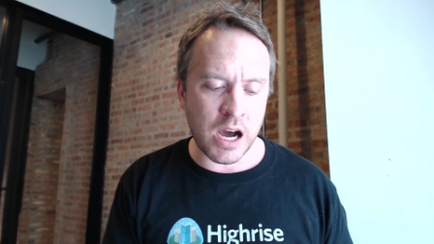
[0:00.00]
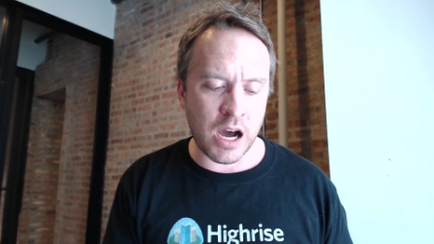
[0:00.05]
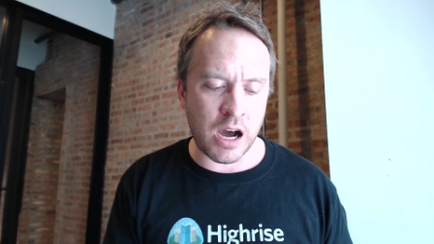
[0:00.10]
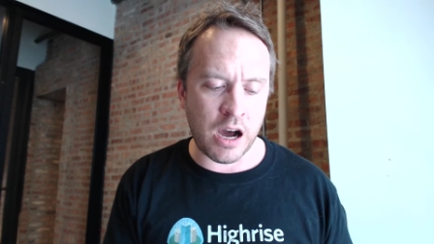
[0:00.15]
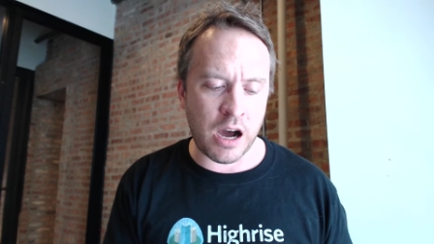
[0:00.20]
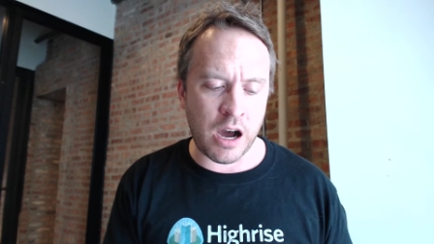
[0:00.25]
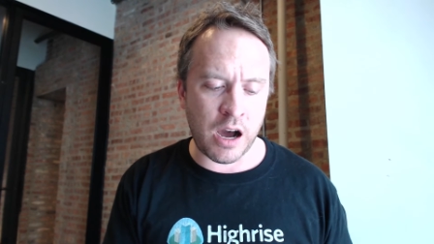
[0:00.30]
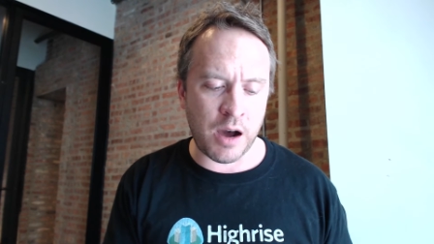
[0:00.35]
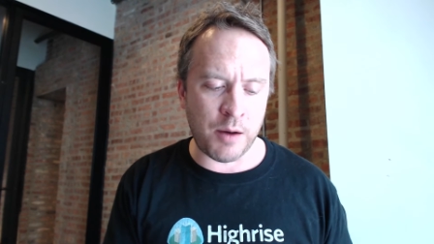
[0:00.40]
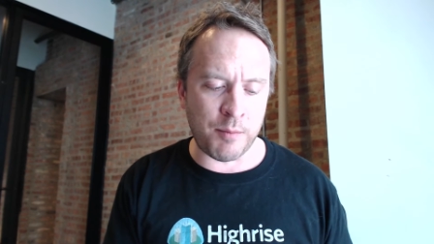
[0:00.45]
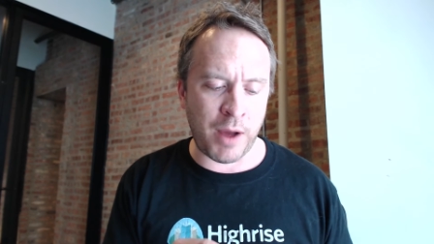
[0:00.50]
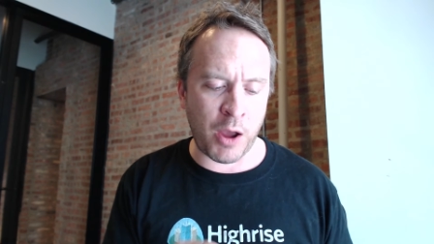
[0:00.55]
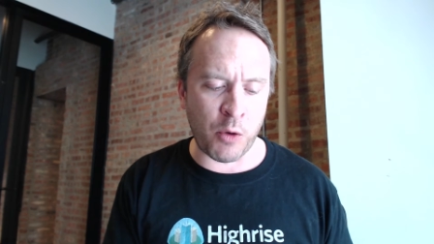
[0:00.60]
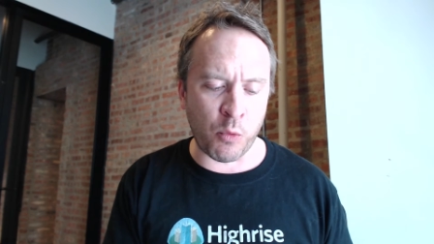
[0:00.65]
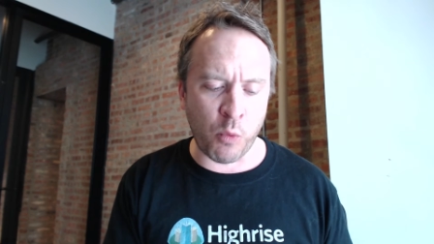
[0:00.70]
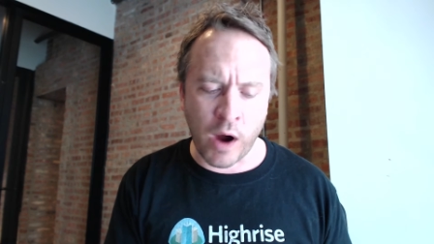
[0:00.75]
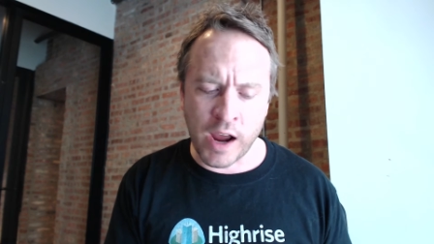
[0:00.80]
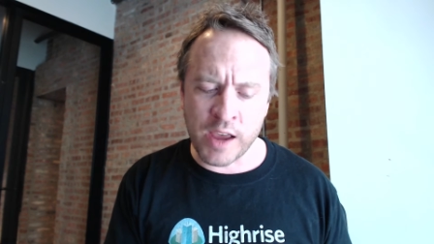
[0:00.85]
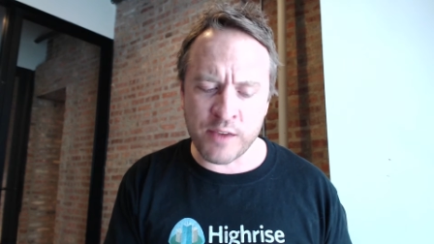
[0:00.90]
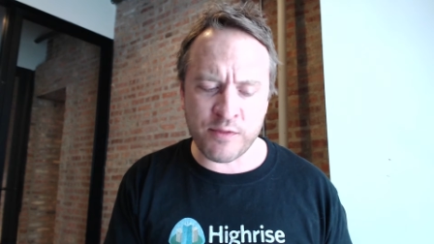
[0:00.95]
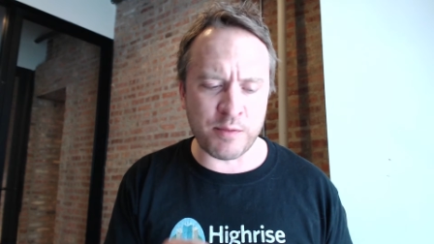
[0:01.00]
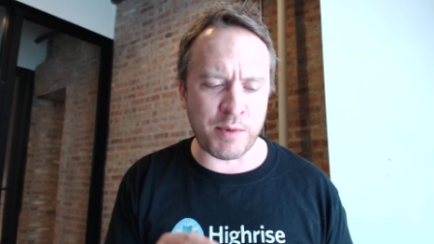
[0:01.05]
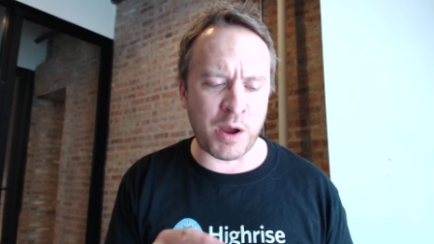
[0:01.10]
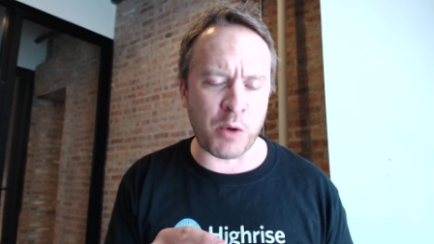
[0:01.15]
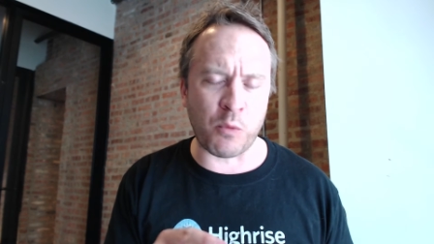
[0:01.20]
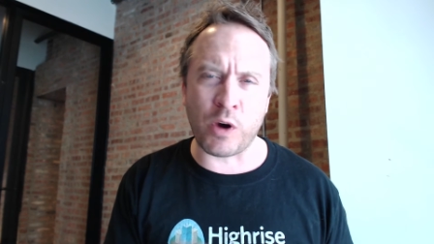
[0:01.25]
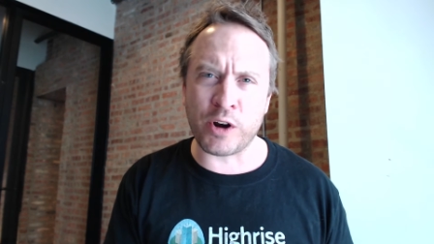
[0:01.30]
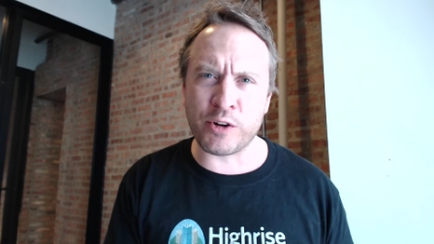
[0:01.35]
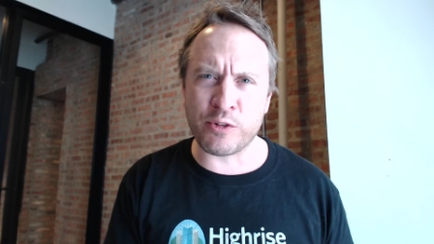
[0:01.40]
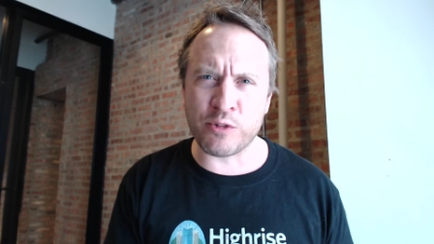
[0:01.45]
Uh, my wife and my
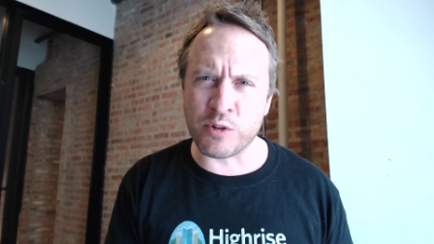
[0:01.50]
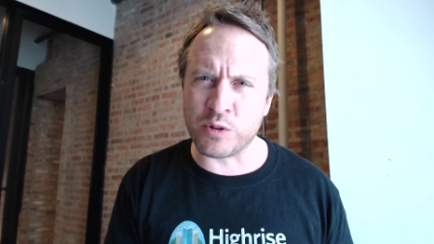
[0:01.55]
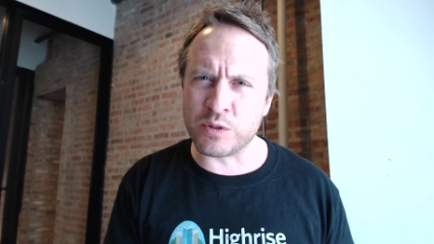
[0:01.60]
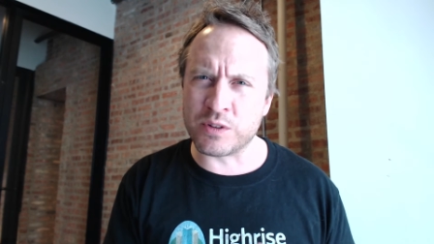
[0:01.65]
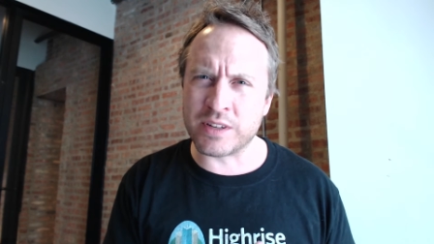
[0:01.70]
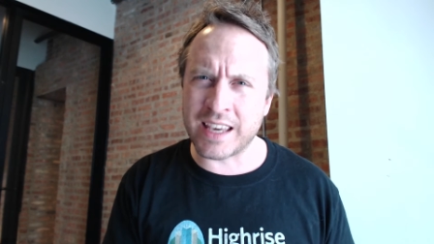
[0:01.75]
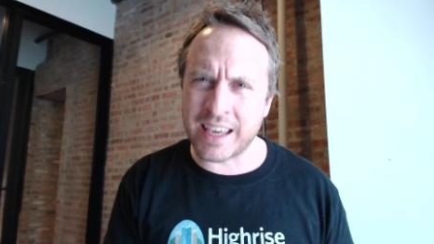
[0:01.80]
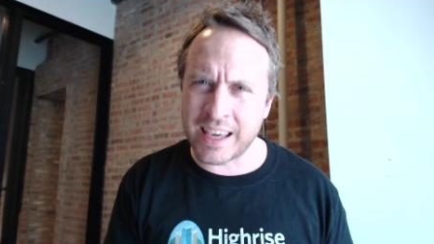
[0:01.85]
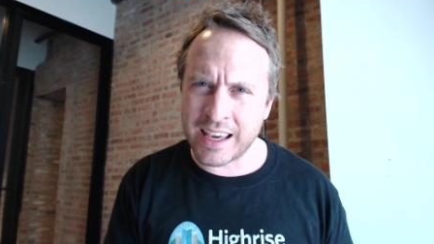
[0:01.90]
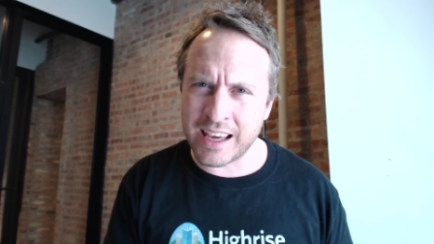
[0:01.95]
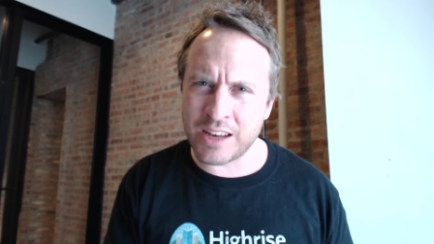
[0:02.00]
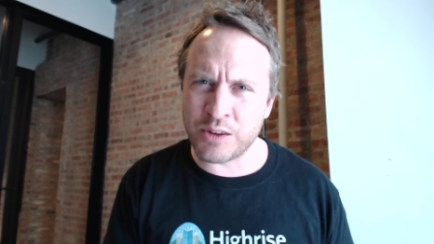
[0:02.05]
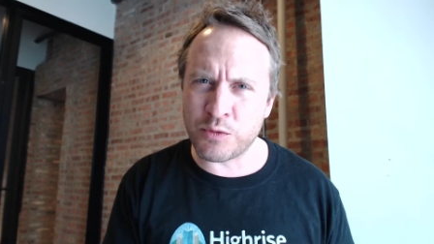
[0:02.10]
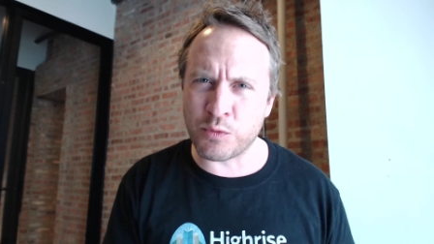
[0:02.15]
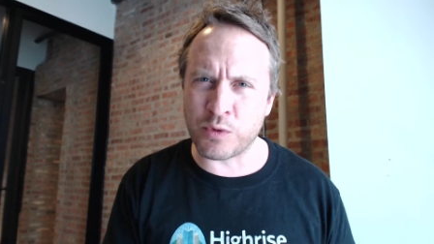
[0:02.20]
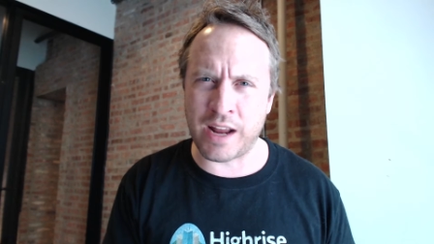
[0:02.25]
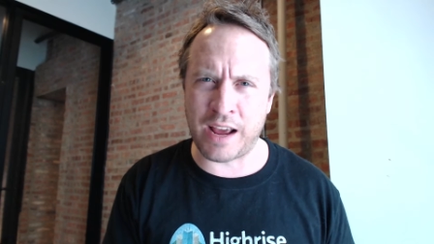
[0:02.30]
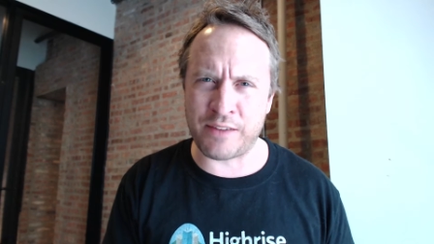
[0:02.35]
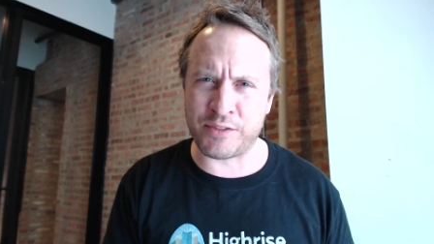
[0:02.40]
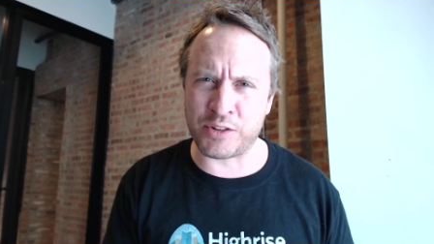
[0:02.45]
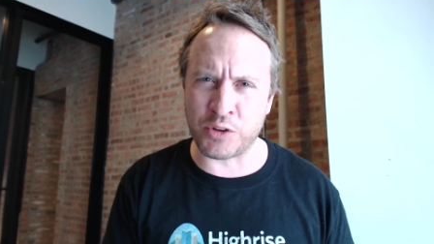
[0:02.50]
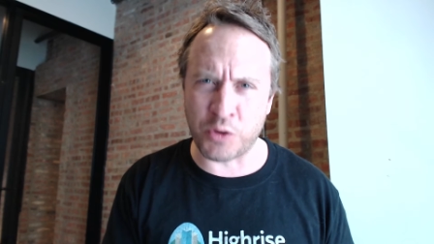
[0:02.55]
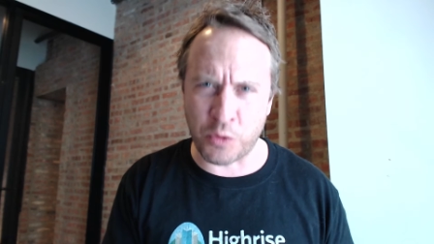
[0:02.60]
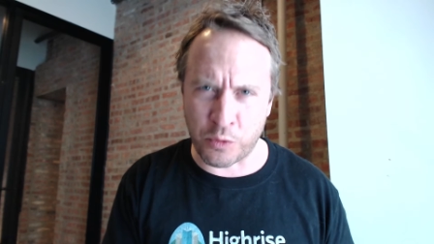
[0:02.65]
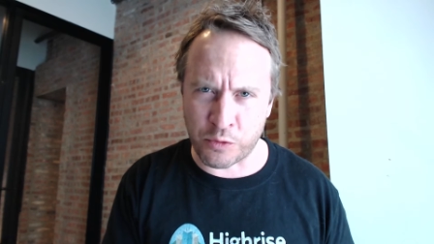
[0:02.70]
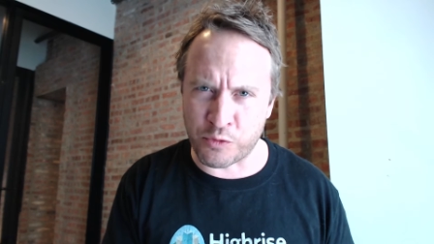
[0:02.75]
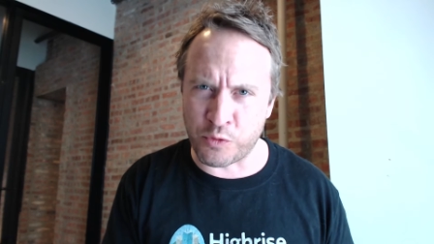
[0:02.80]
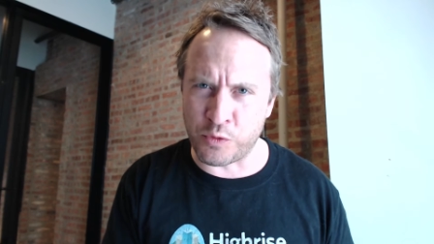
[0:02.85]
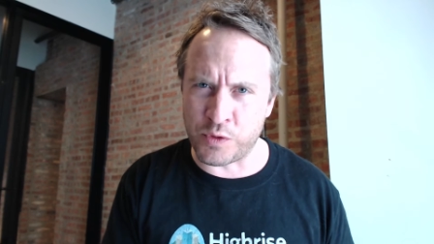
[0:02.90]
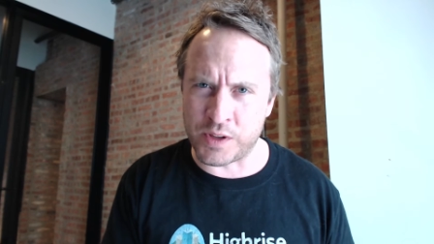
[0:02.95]
one year old kid would have to go
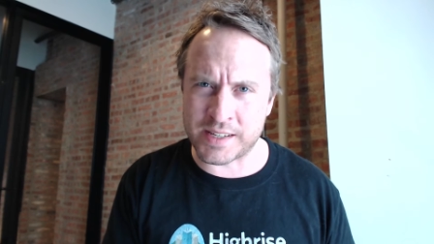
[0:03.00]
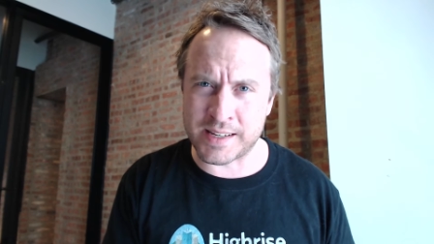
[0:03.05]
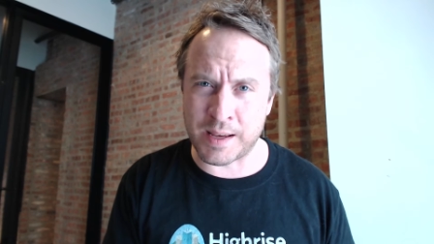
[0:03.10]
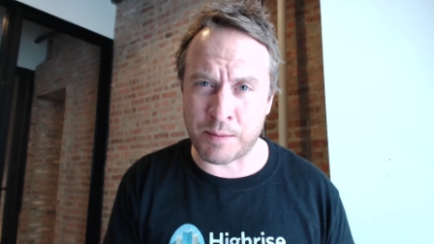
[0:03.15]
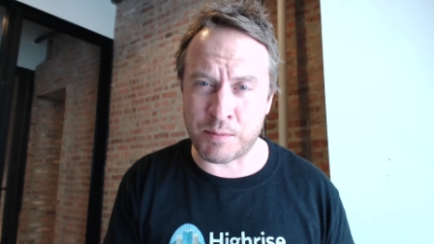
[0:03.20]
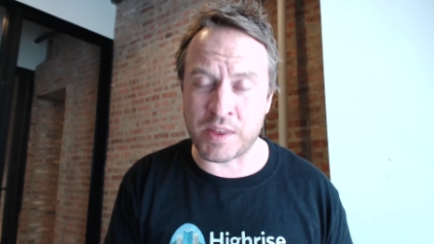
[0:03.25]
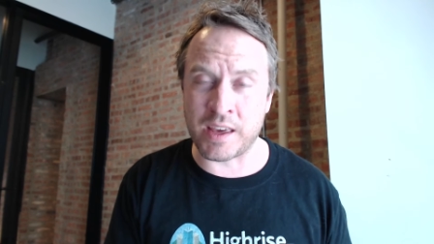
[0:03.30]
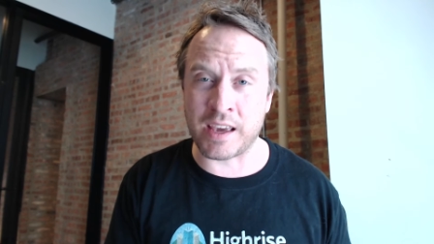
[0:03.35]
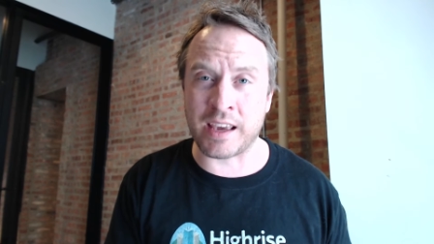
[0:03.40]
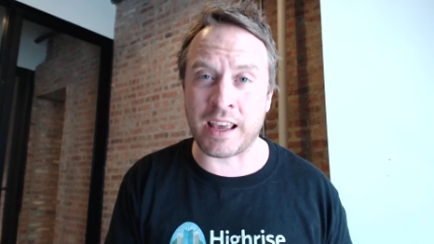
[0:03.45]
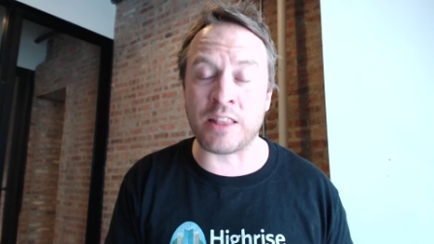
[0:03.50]
through the same thing,